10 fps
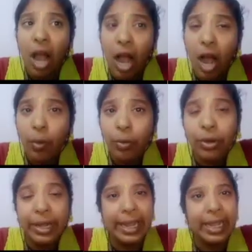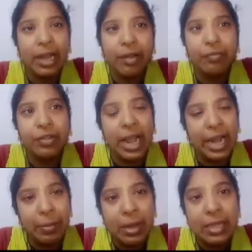How to take care of the
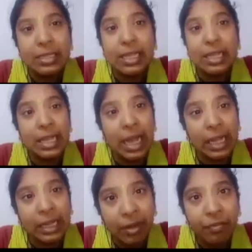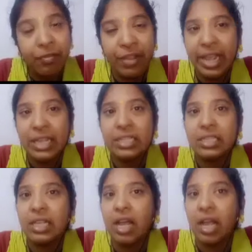animals in the other ways
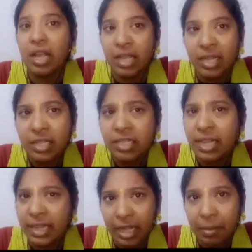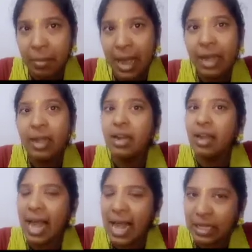is nothing but
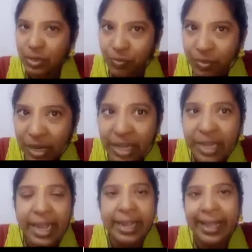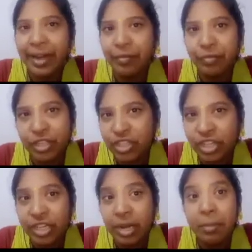as we take care of the
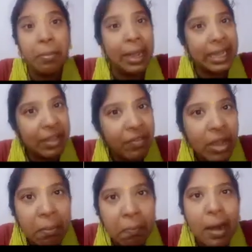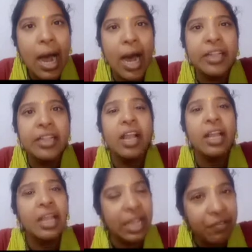children by giving bath,
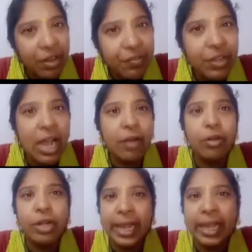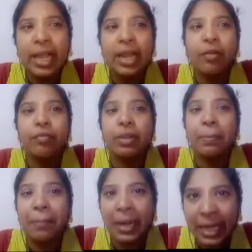even we have to take care of the
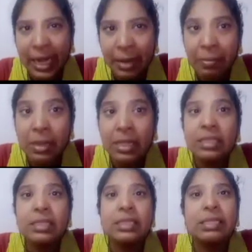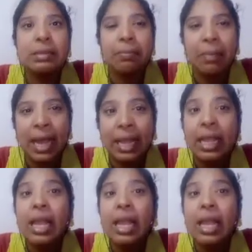pet animals by